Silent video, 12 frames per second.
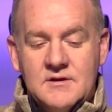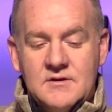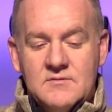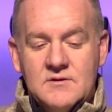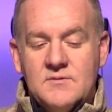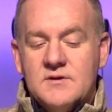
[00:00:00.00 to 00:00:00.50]

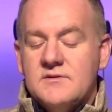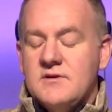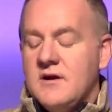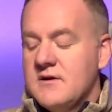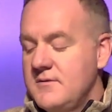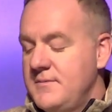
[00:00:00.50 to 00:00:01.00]
What I want to
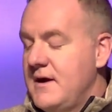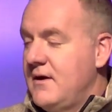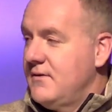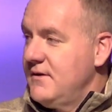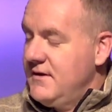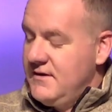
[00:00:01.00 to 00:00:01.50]
talk
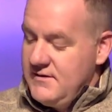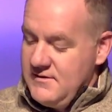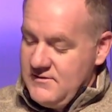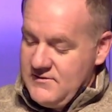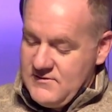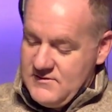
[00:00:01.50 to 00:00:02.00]
about
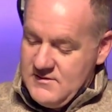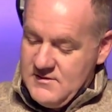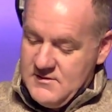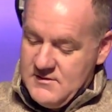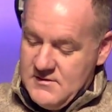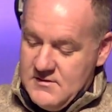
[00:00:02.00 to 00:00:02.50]
is
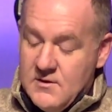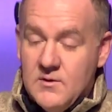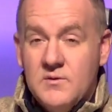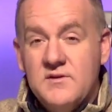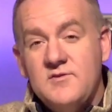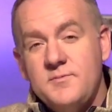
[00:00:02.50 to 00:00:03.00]
the
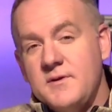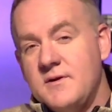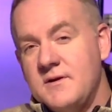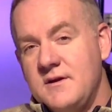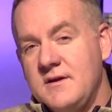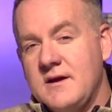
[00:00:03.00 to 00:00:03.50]
Holy
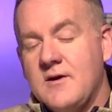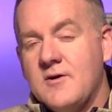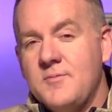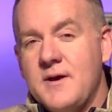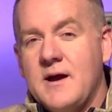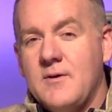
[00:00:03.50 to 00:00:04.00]
Spirit in our
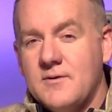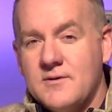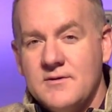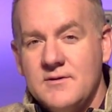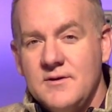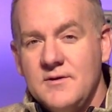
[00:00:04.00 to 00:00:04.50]
power.
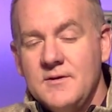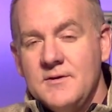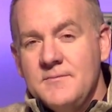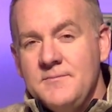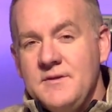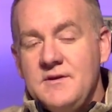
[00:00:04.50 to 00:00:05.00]

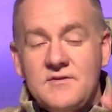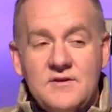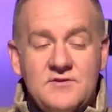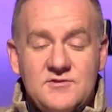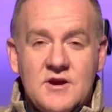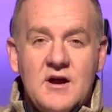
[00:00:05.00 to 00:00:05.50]
You see,
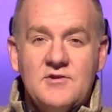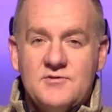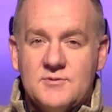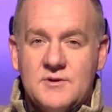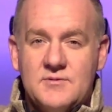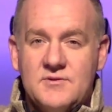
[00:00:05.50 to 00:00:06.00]

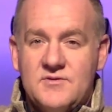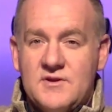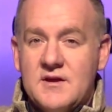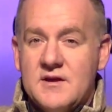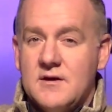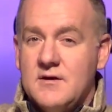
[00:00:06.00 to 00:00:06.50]
Joshua was
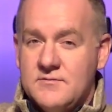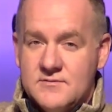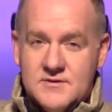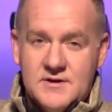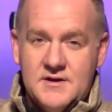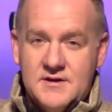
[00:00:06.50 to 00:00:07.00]
taking
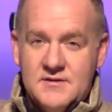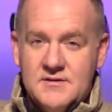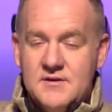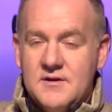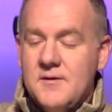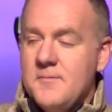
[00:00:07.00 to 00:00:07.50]
over a
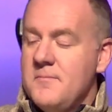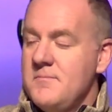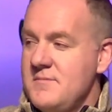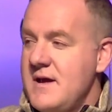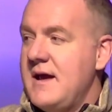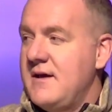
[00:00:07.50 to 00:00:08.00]

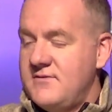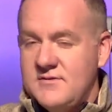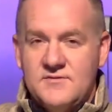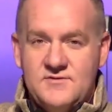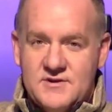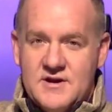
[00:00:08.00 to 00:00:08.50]

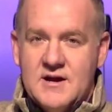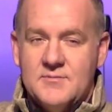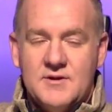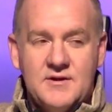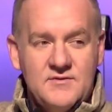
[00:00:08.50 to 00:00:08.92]
massive job, right?